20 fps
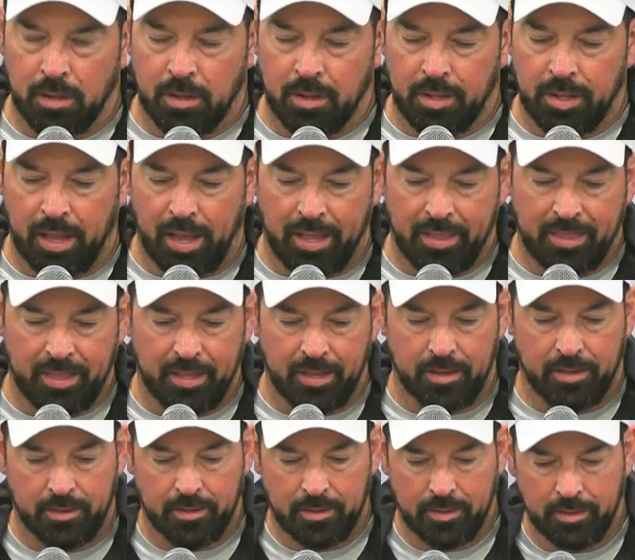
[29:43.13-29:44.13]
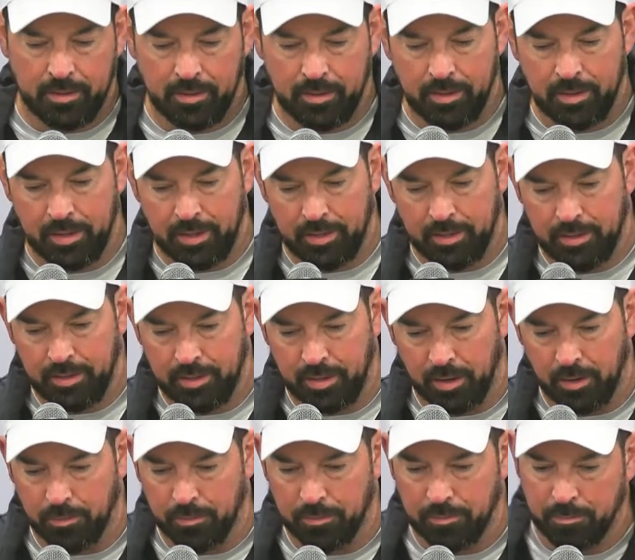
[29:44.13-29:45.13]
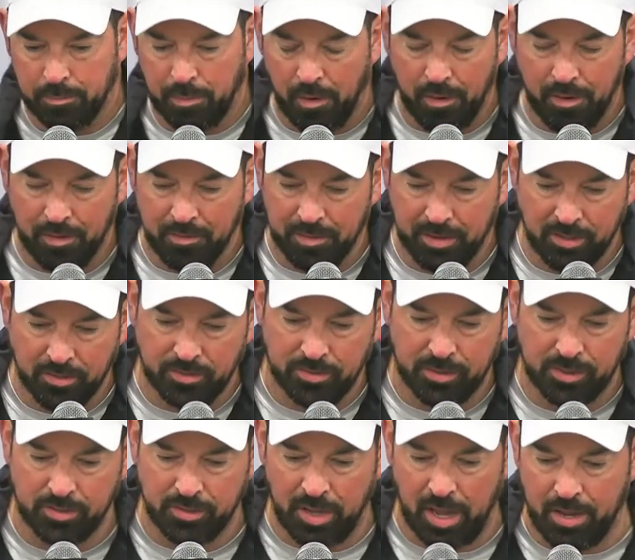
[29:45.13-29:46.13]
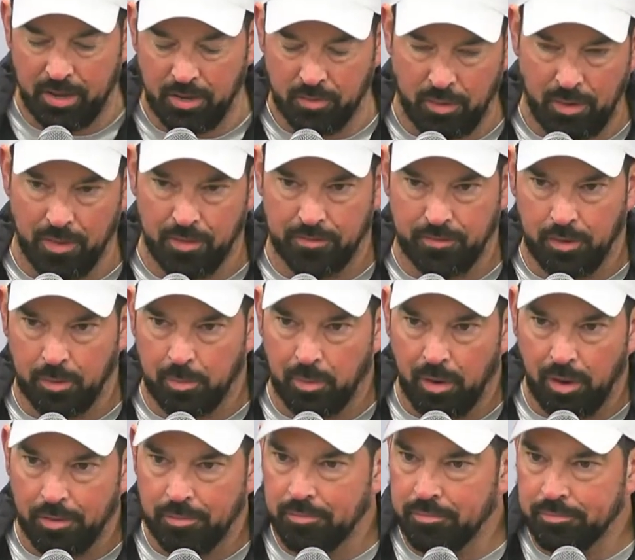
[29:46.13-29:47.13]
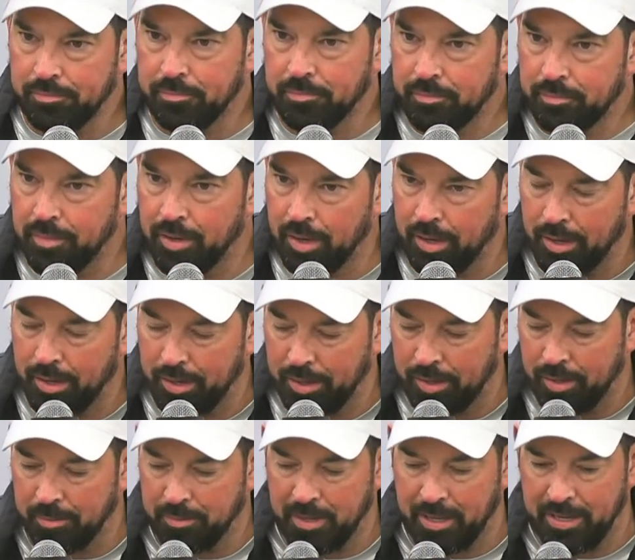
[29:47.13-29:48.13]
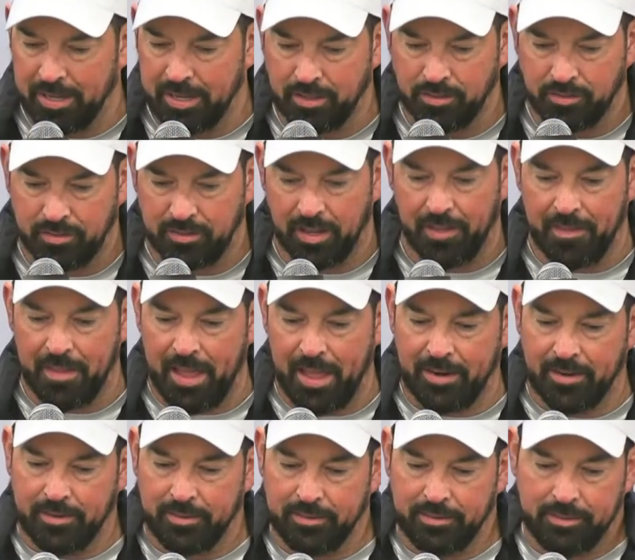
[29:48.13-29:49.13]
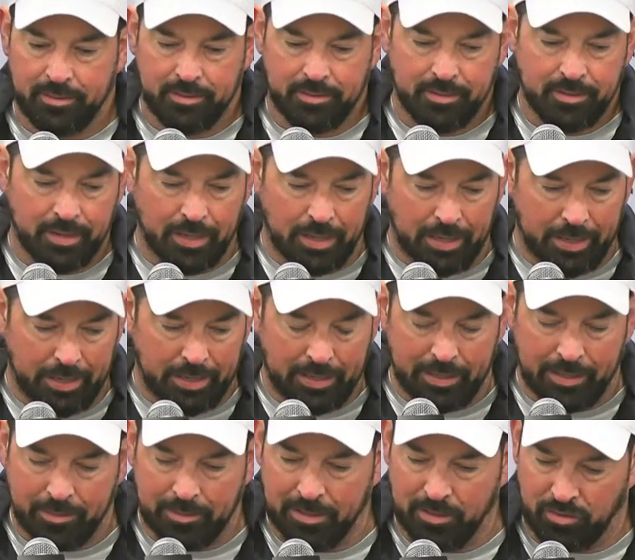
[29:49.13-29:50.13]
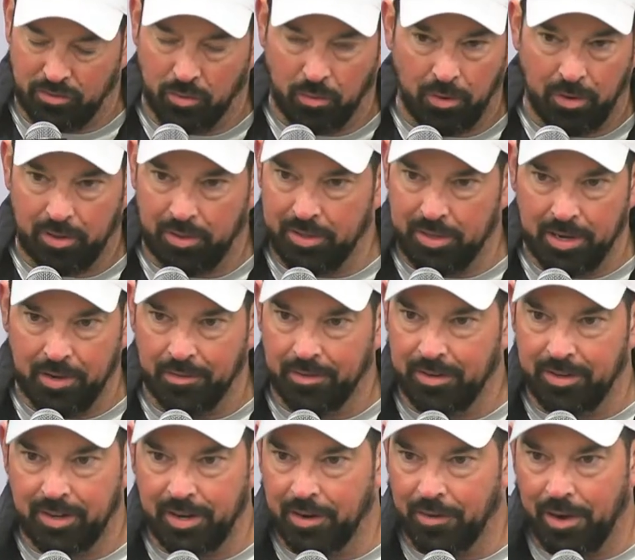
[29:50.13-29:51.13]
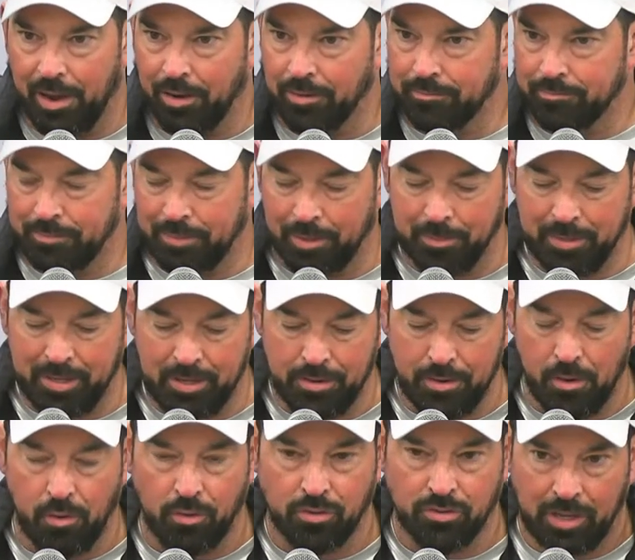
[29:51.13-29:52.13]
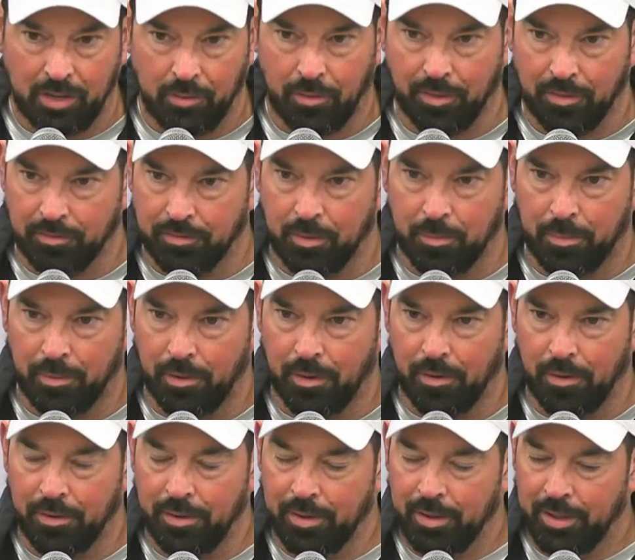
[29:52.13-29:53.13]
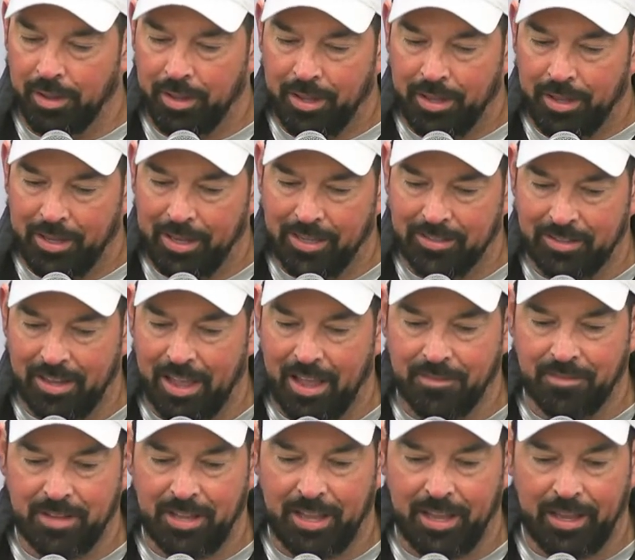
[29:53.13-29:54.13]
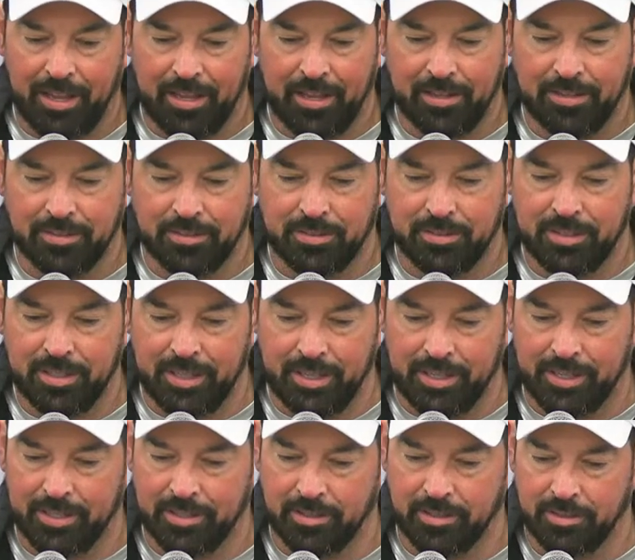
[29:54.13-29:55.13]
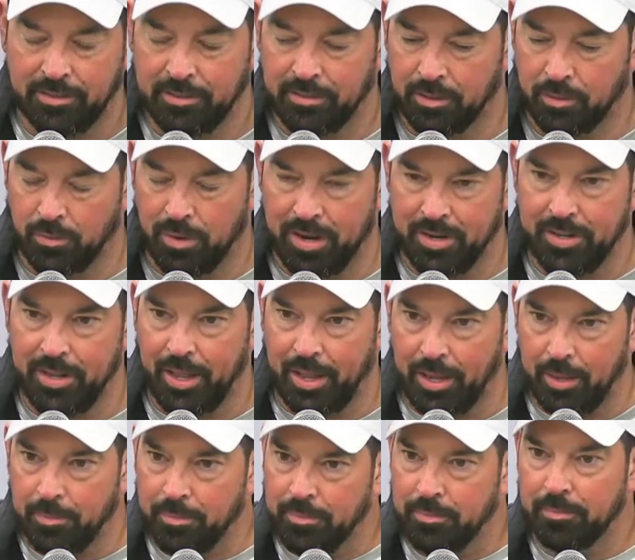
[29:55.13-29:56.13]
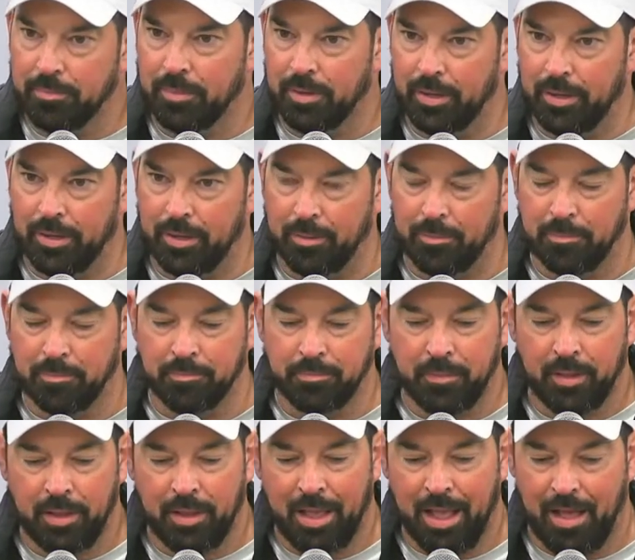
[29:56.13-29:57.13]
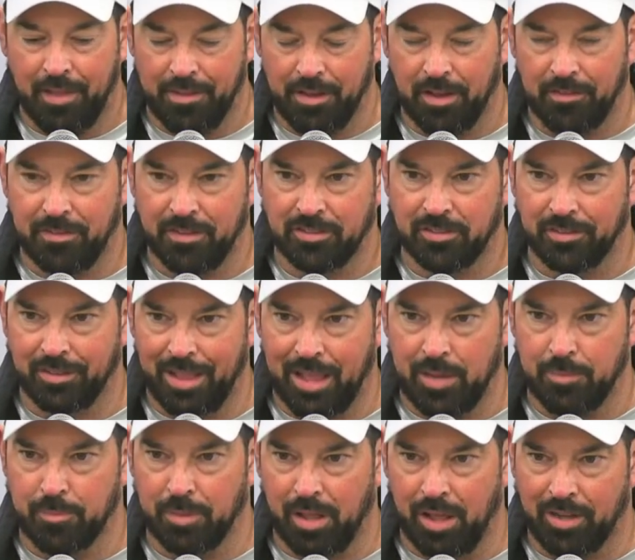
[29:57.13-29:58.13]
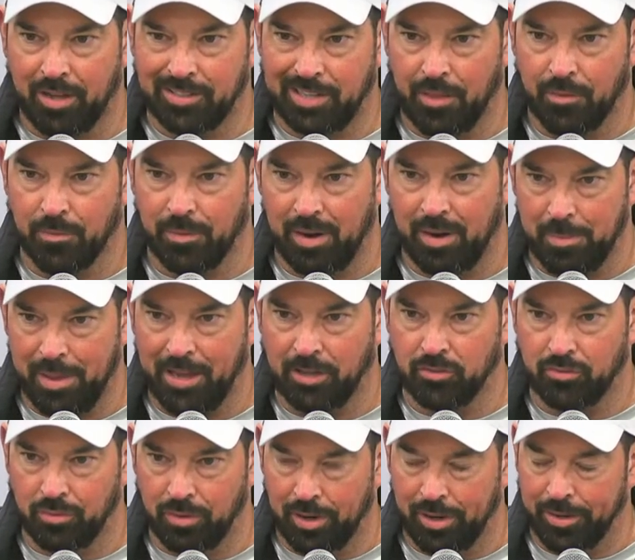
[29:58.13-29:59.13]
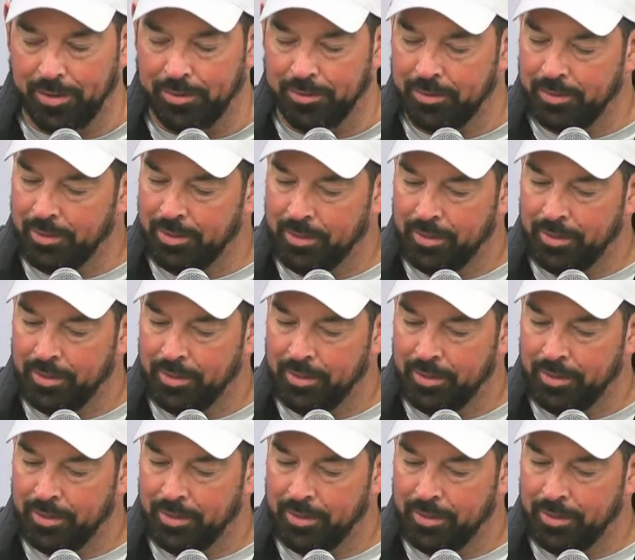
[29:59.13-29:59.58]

Yeah, I think, you know, part of it is how you run the football. And he's done that historically, year in and year out. I mean, he knows how to run the football. He has a heavy hand in the run game, how the offensive line blocks, how the running backs run.